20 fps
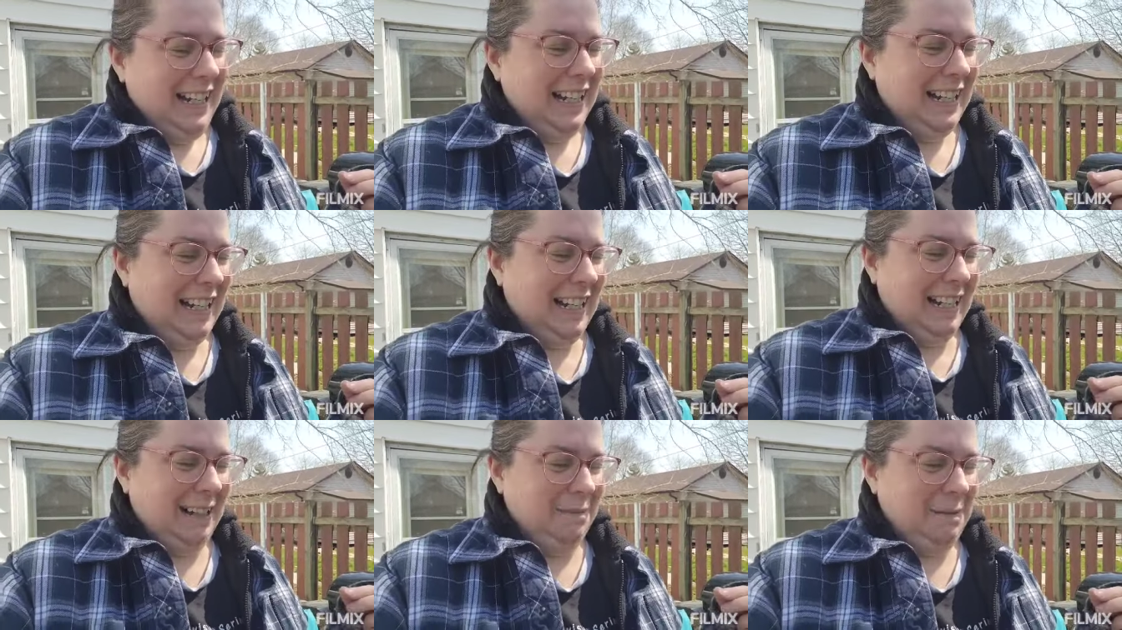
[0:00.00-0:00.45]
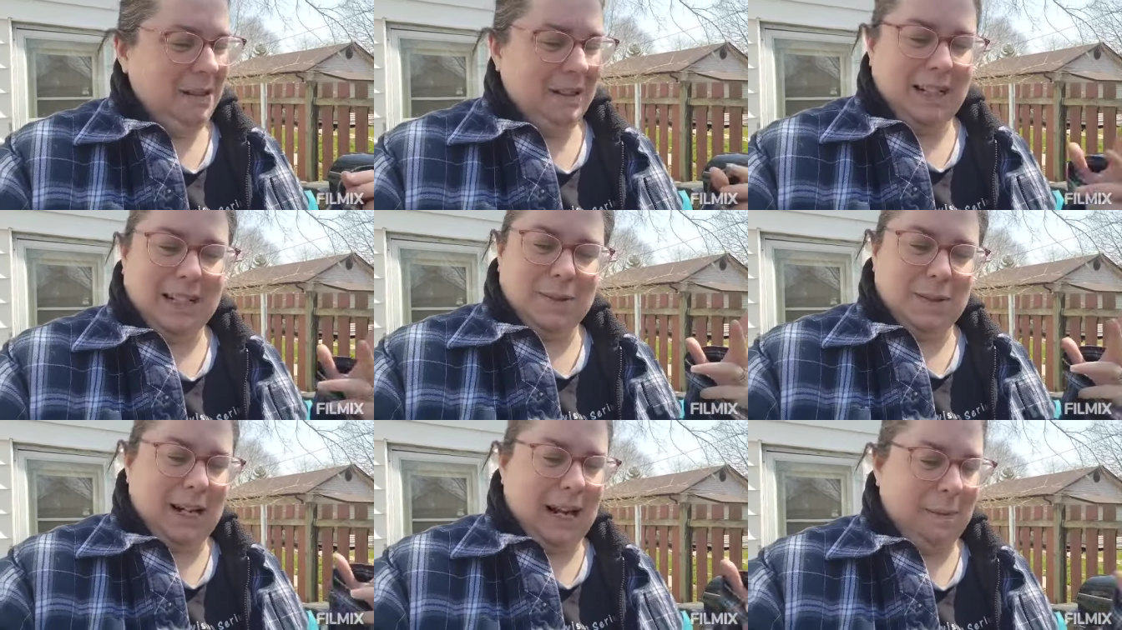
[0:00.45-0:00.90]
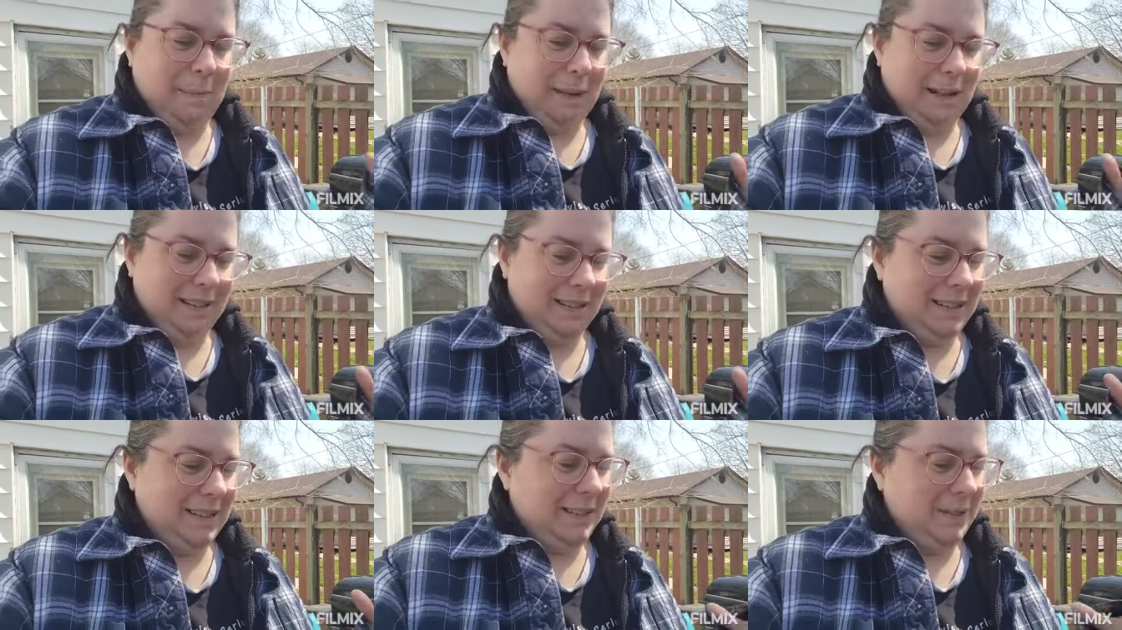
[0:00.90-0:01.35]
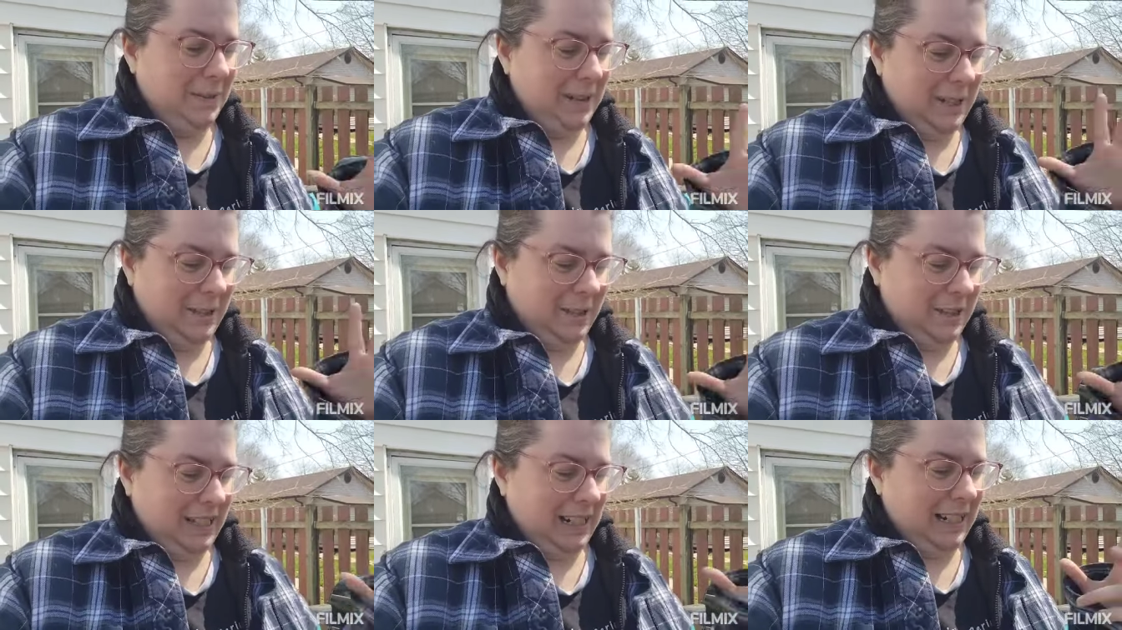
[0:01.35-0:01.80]
Um, that's what happens when
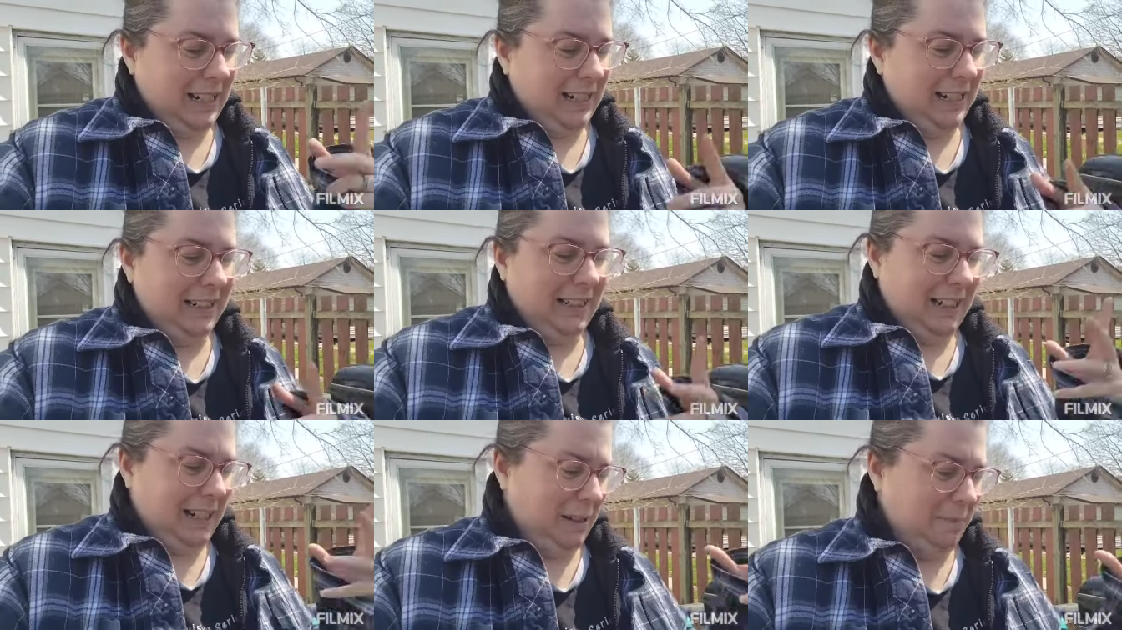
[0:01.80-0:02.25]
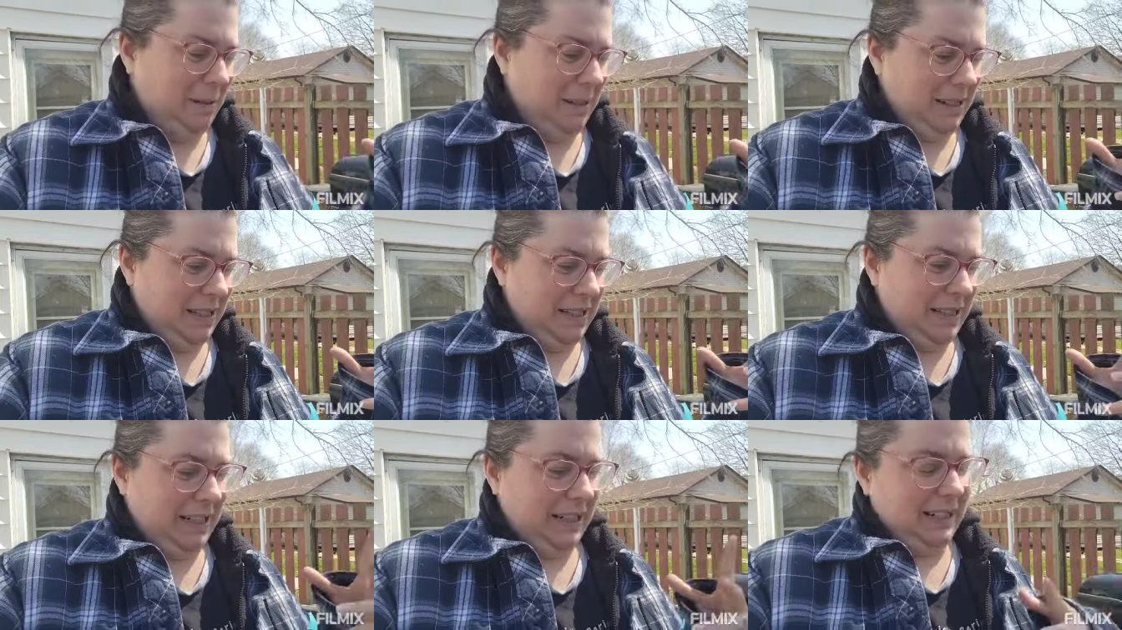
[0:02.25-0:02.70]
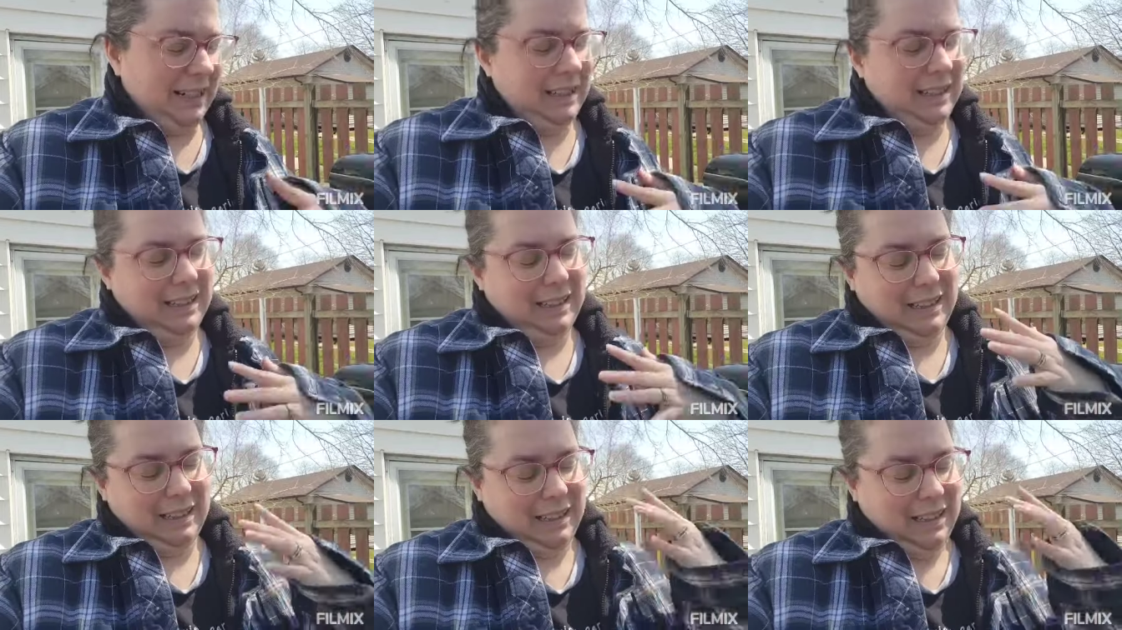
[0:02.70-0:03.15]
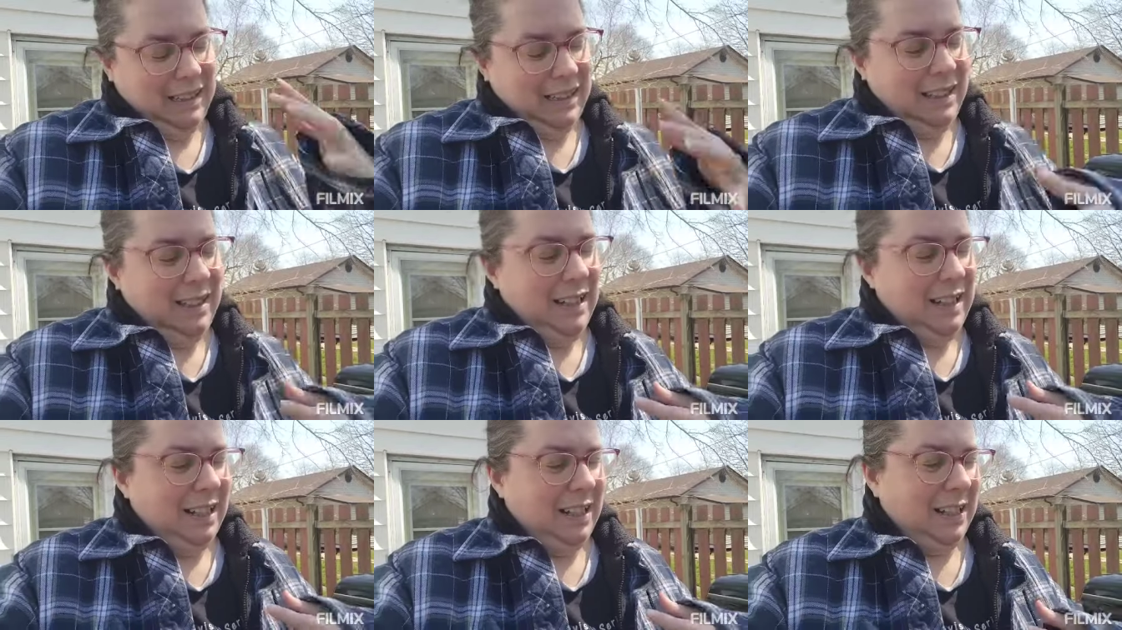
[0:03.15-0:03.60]
you're sick and the hubby's sick and
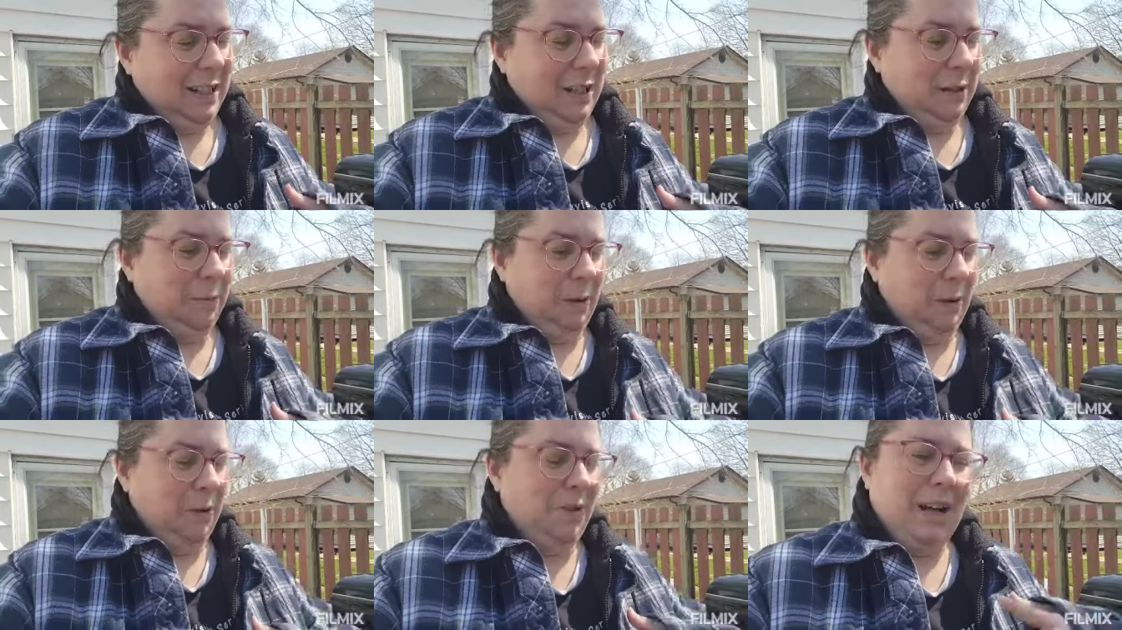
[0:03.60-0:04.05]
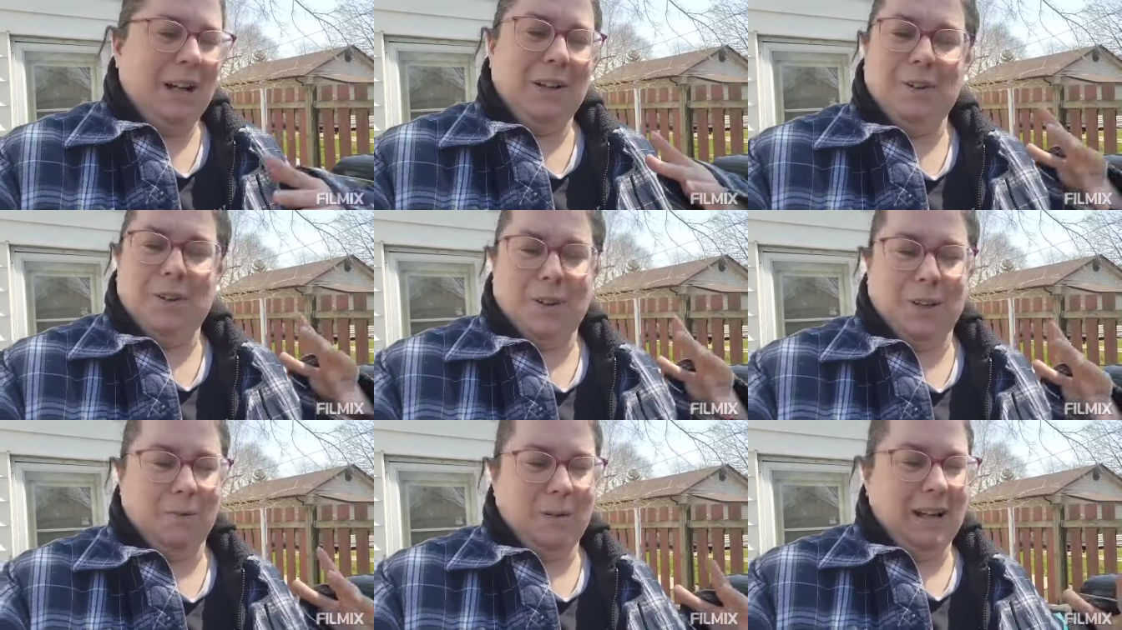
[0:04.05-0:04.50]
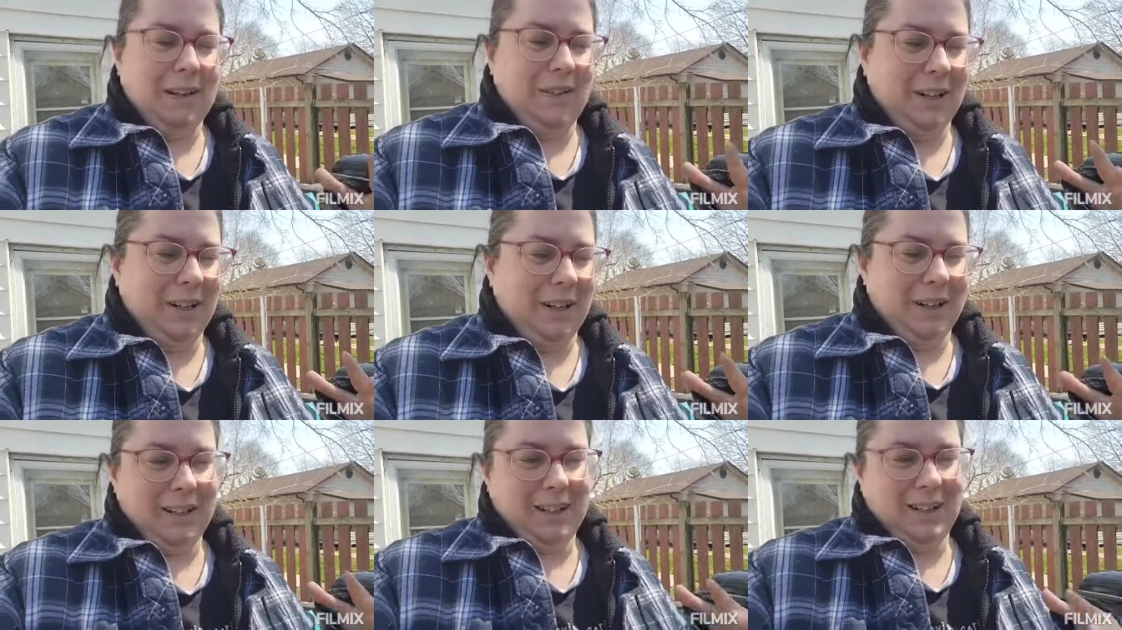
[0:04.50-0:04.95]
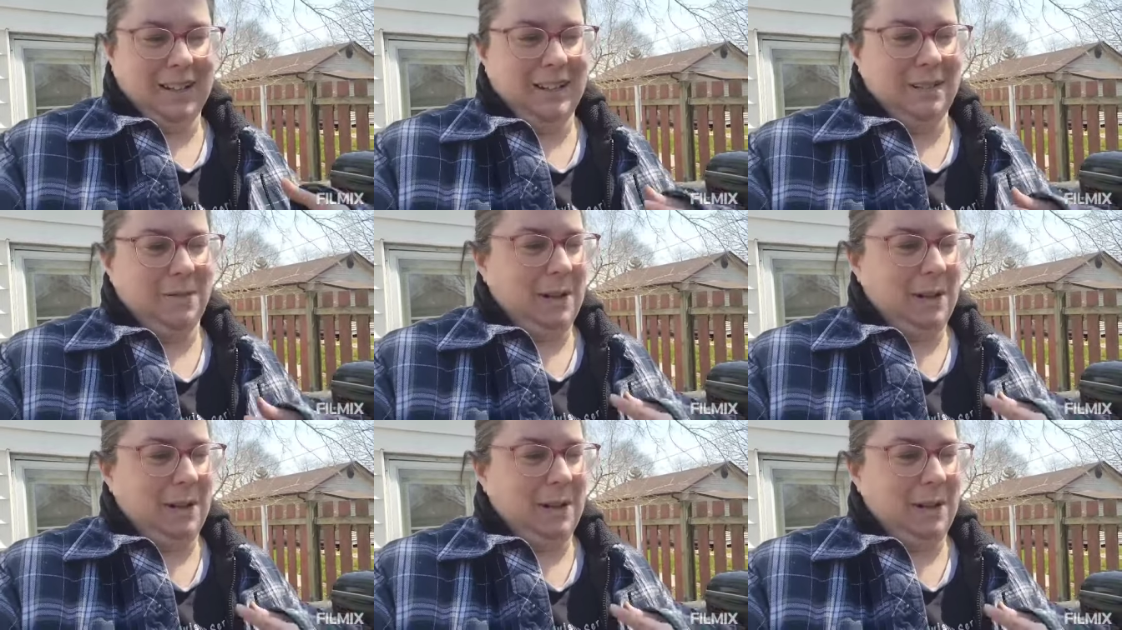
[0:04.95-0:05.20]
you're both under the weather.